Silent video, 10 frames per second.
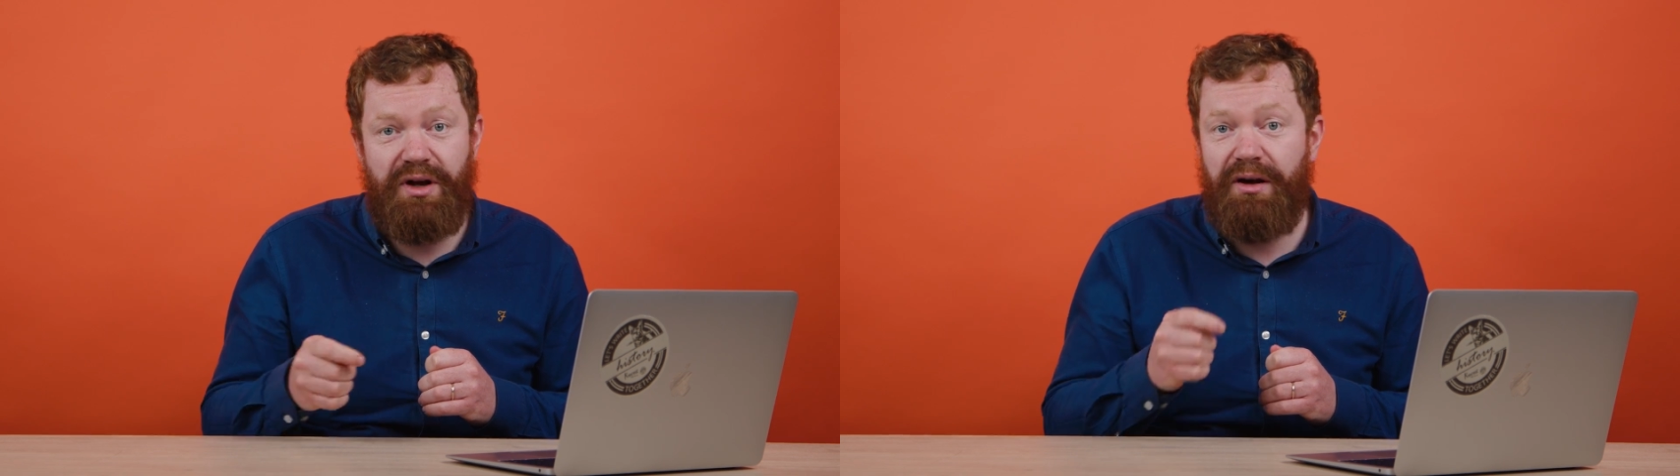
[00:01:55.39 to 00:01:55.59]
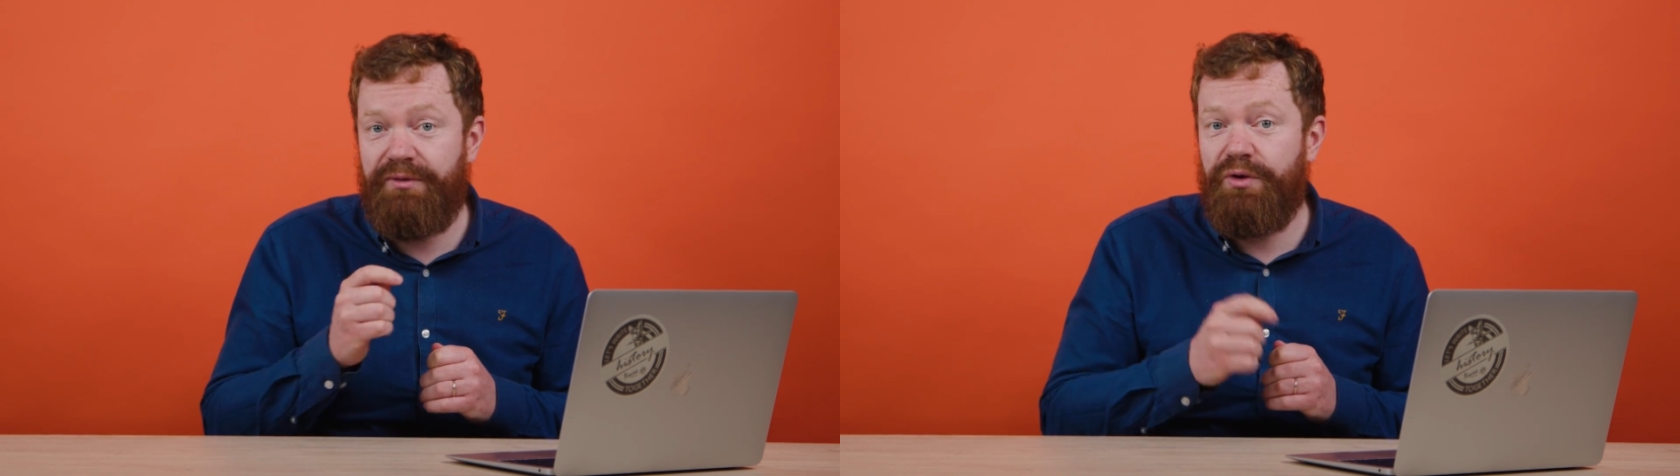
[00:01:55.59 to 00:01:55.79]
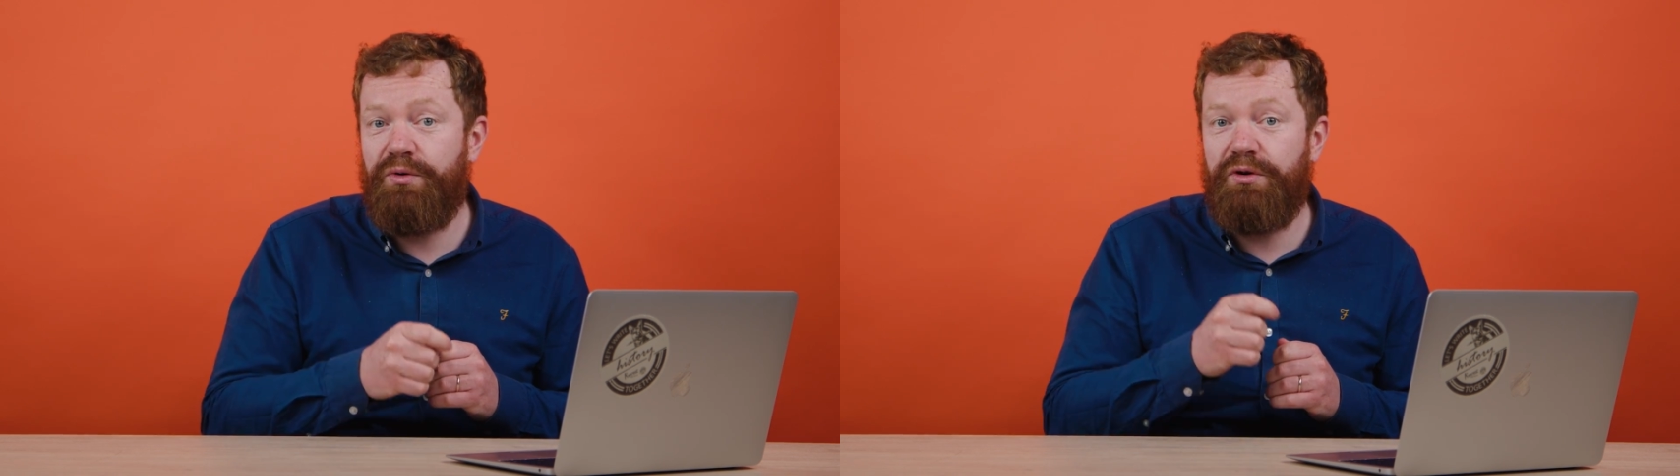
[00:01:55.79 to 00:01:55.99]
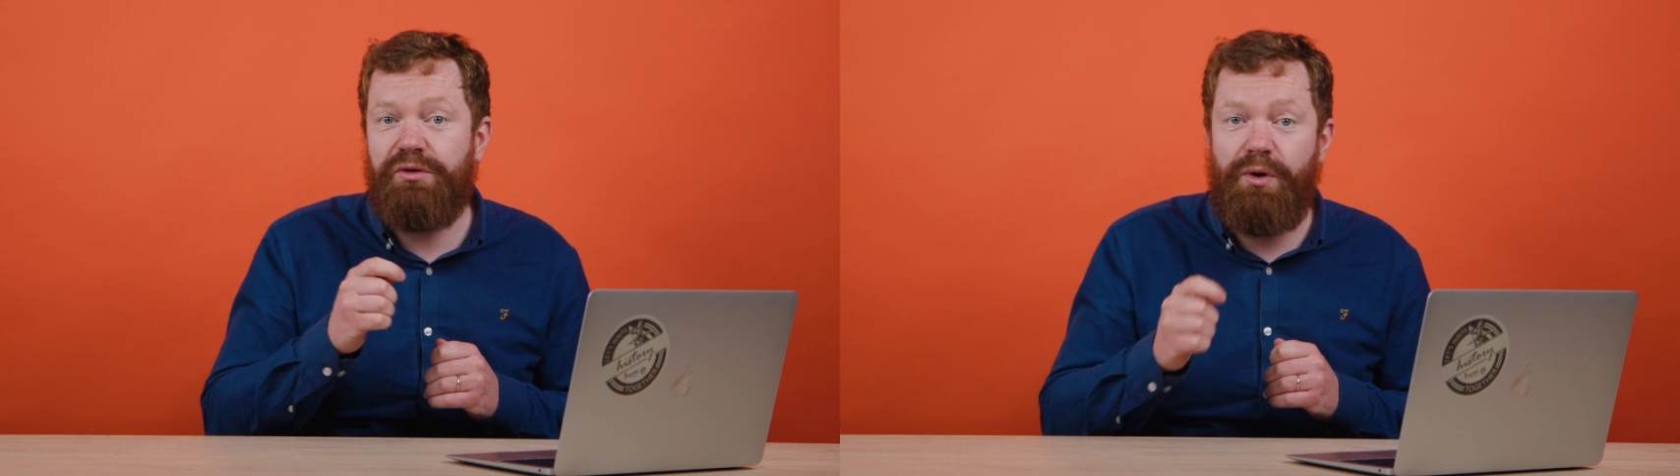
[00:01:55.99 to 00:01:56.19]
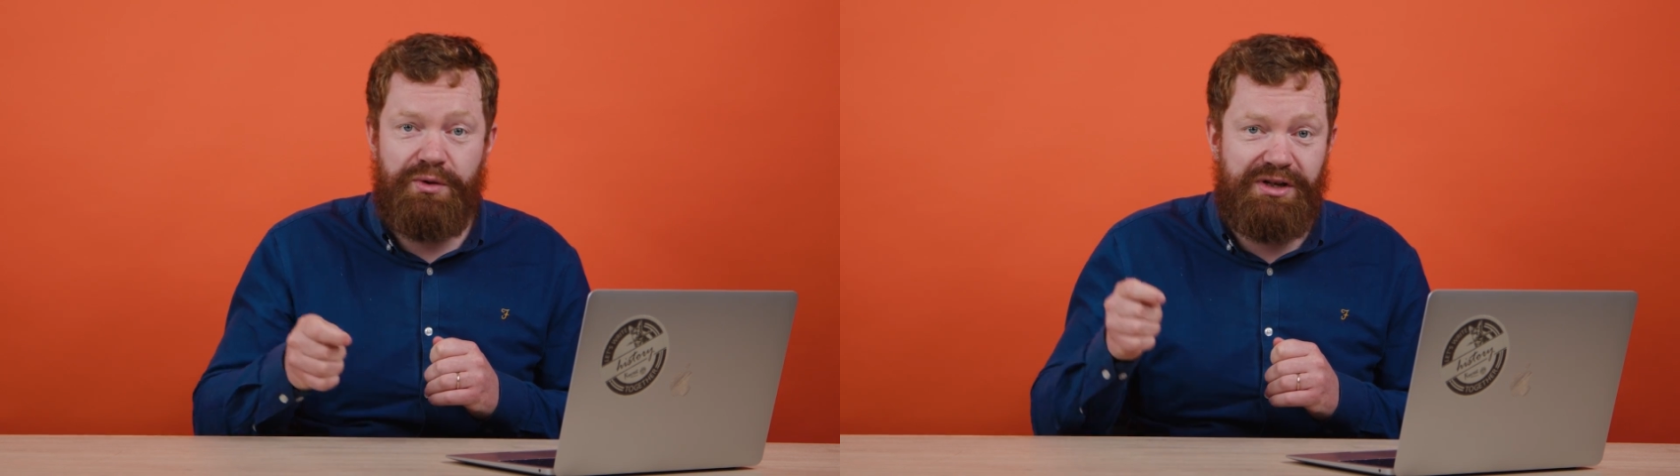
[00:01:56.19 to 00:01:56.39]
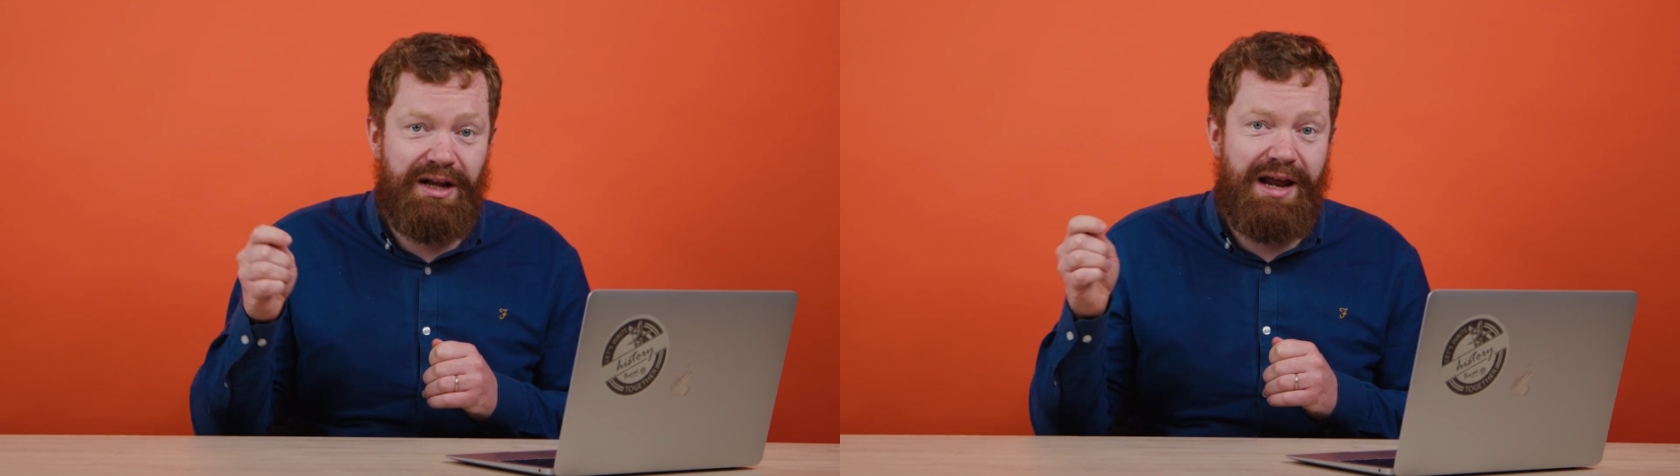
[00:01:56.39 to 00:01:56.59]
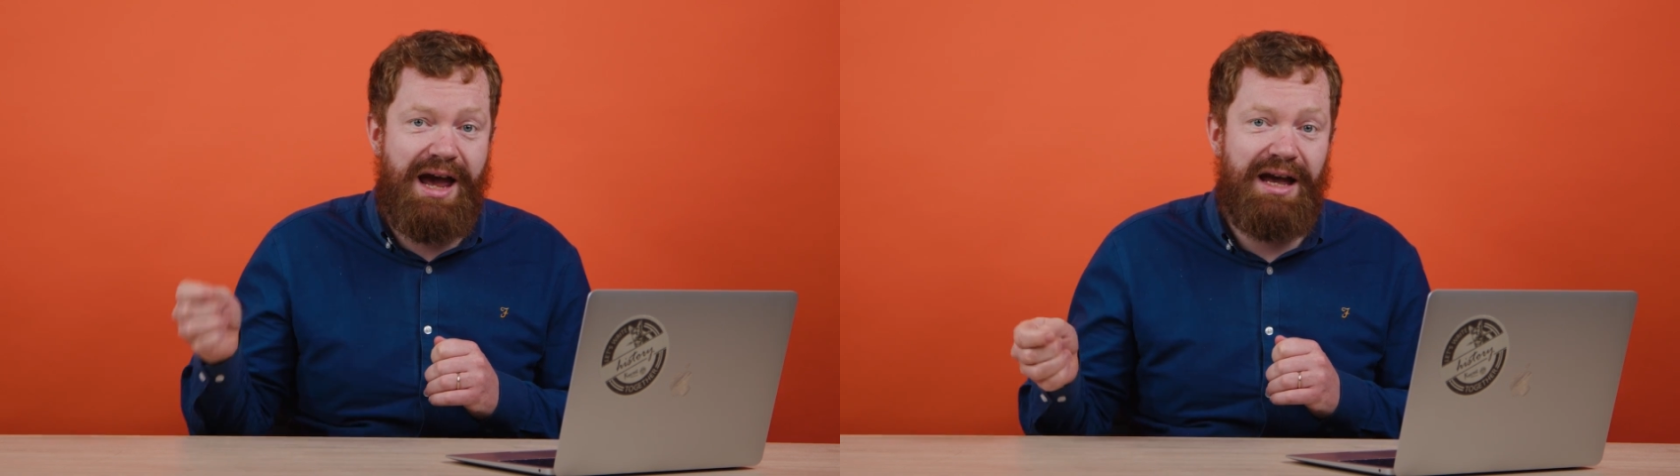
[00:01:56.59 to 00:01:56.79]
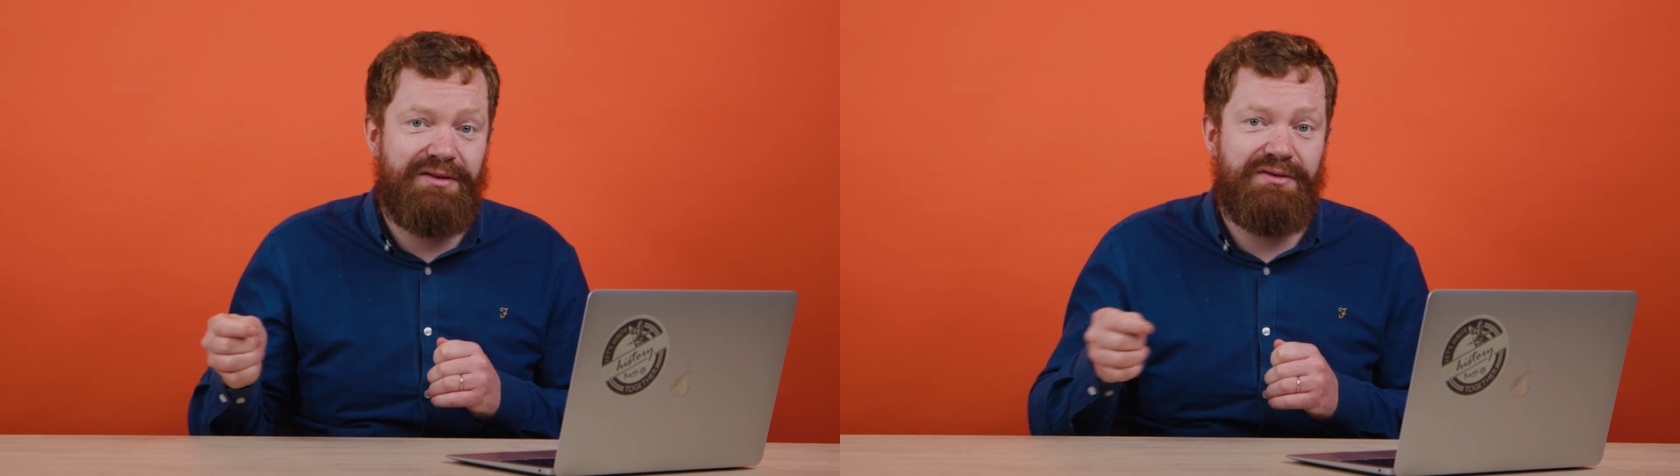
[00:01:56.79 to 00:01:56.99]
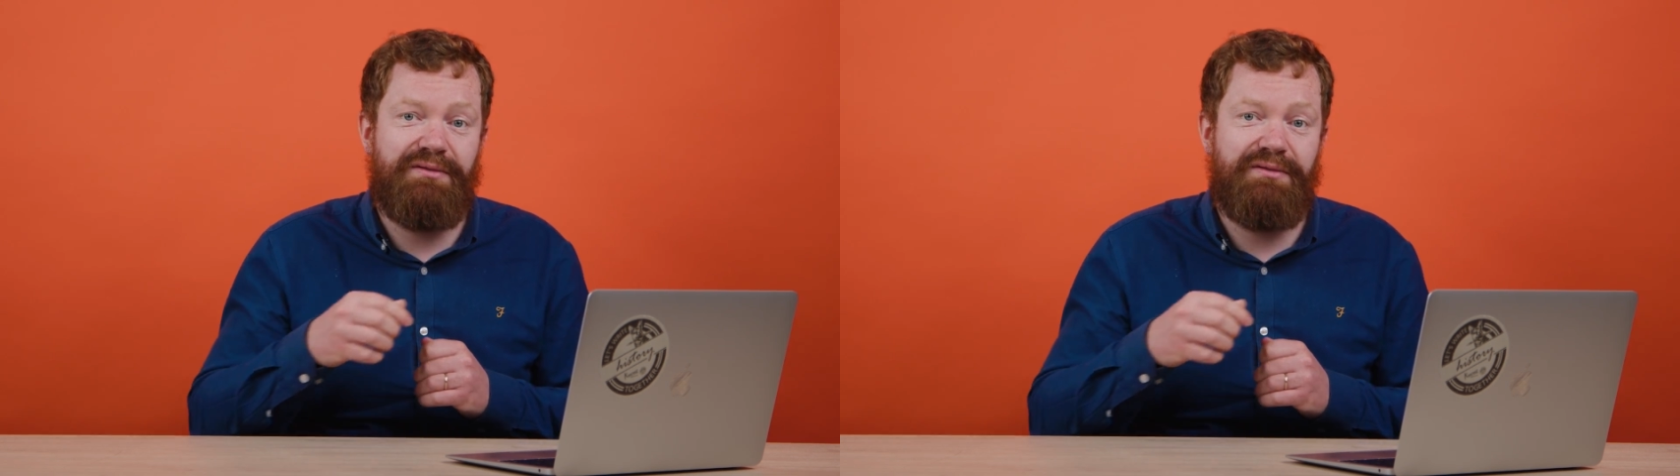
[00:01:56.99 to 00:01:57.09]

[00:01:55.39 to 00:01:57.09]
of Google Hotel ads.